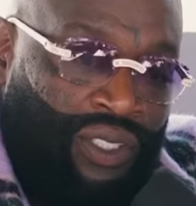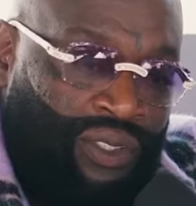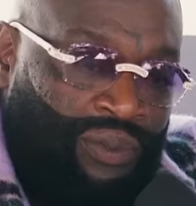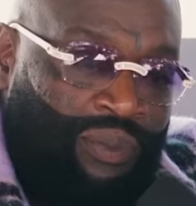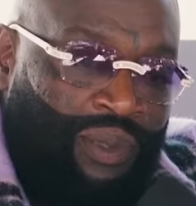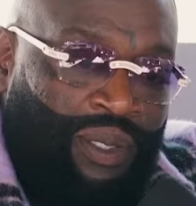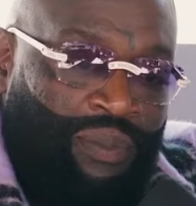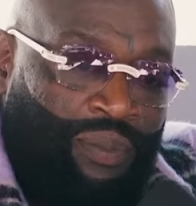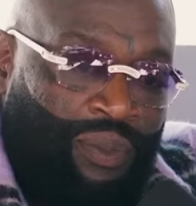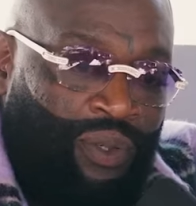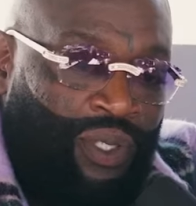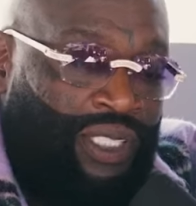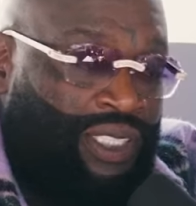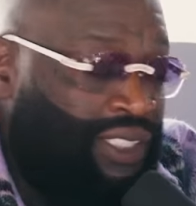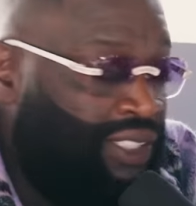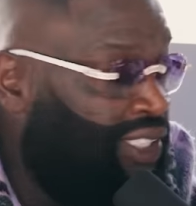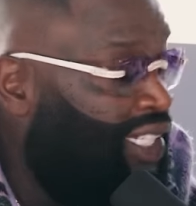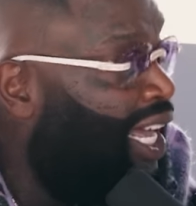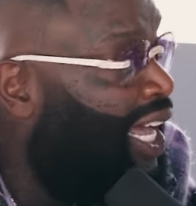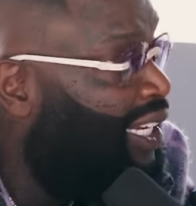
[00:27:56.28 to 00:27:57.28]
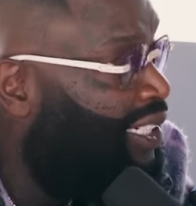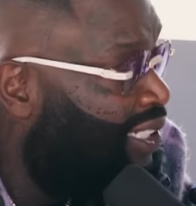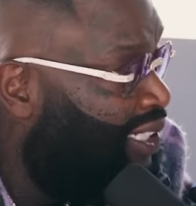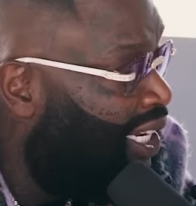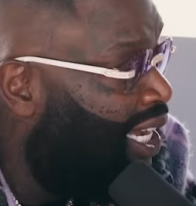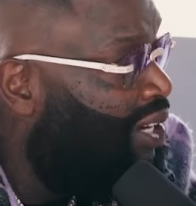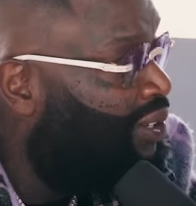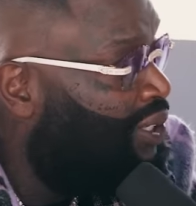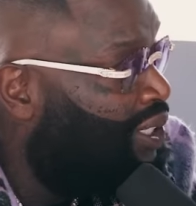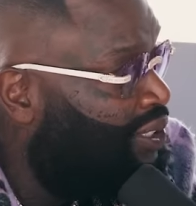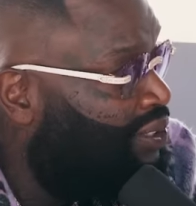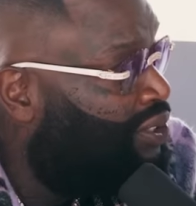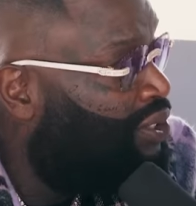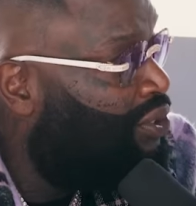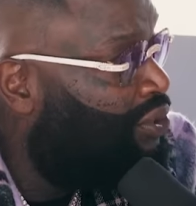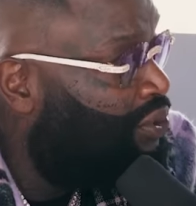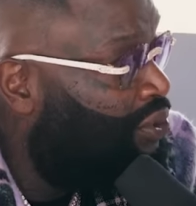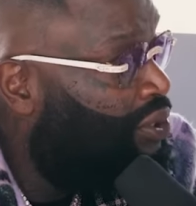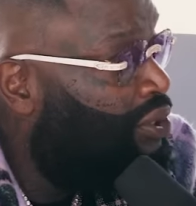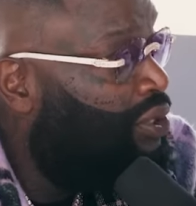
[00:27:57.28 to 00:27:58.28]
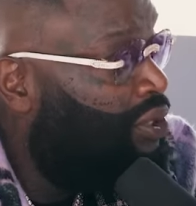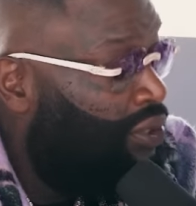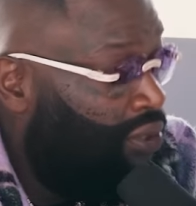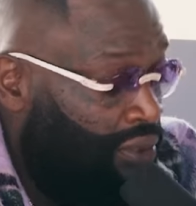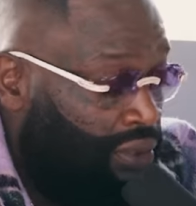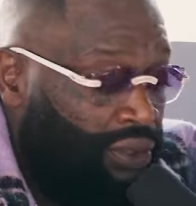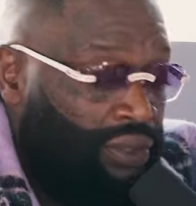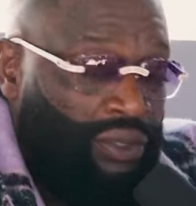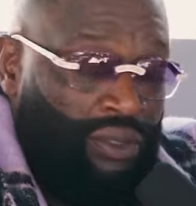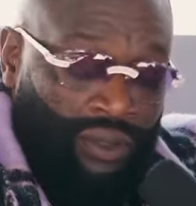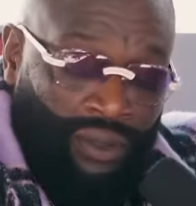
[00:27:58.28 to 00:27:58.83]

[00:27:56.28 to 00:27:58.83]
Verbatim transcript: has been pretty solid out yeah. here too. Thing is though,